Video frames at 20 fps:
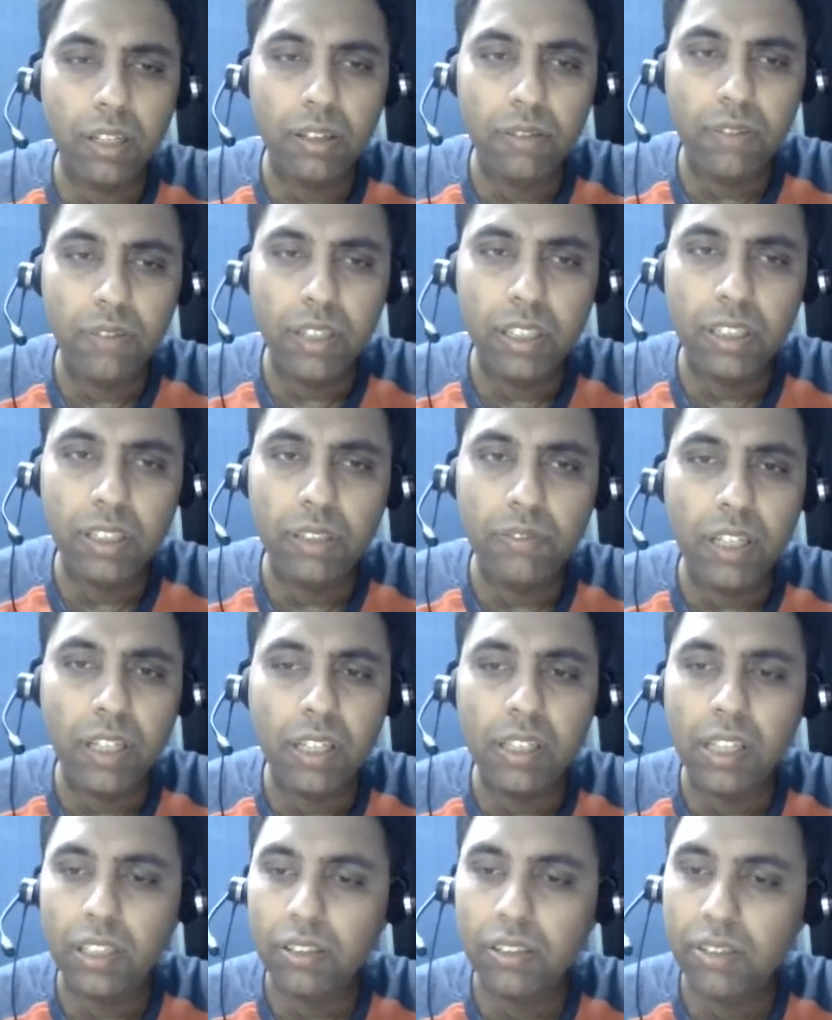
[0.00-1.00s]
very trivial
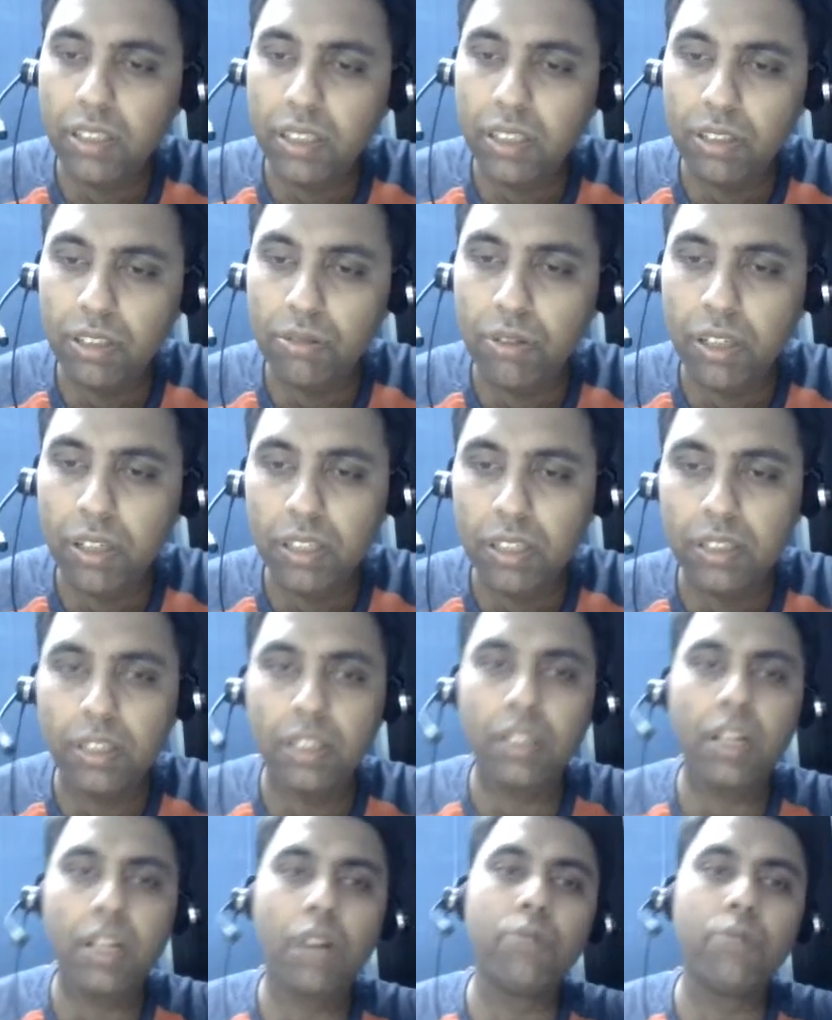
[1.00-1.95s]
illustration to understand how